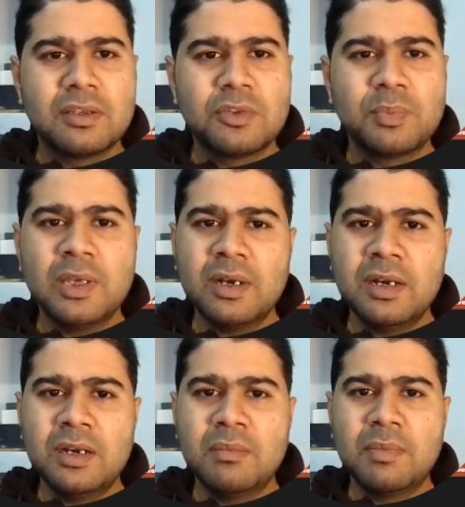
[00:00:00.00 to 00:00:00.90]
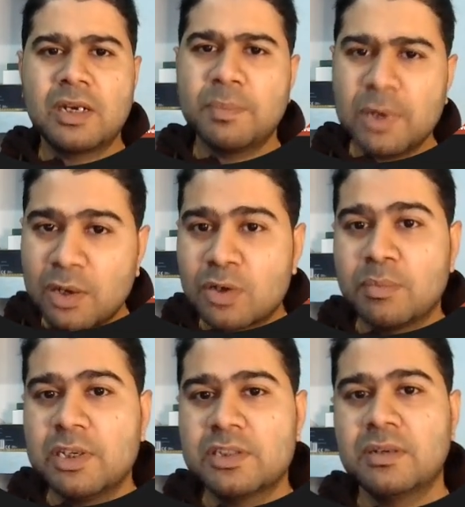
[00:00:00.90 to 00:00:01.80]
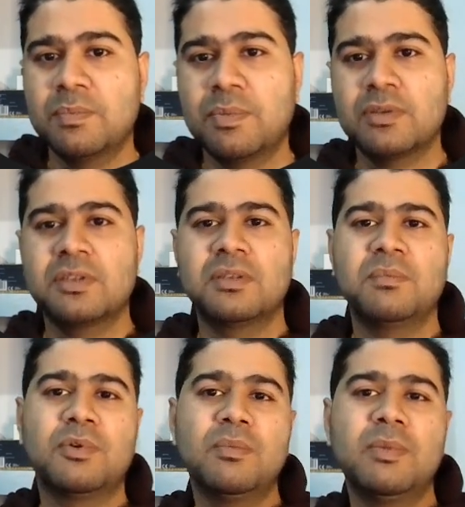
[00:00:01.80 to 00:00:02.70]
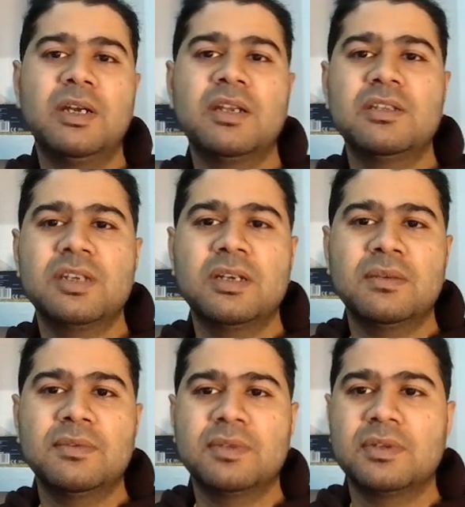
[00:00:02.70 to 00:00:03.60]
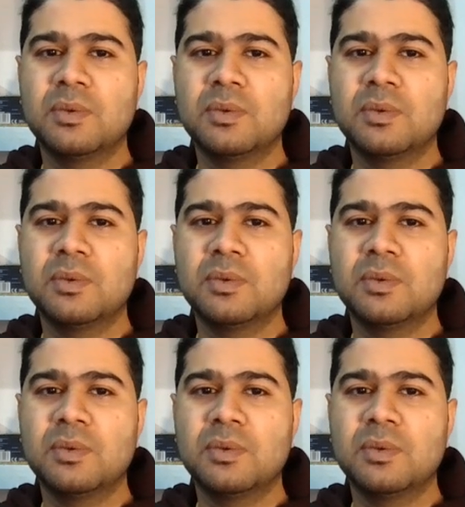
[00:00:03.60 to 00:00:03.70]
spearheaded multiple automation process improvement initiatives